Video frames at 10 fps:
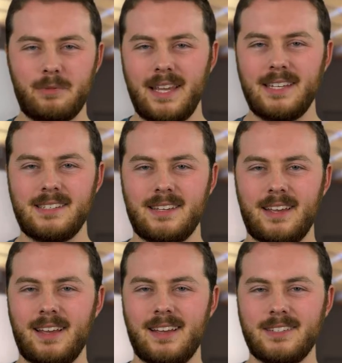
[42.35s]
of place,
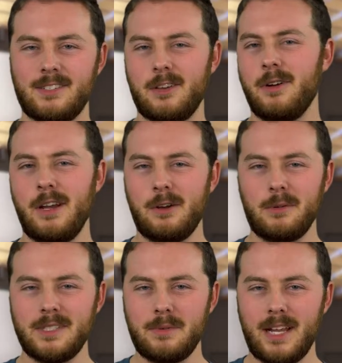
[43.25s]
so
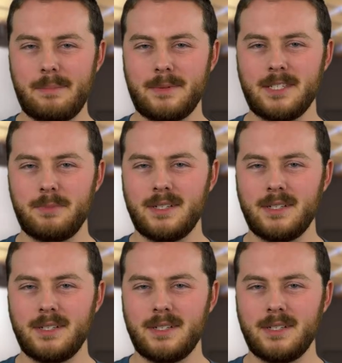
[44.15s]
we'll see what happens.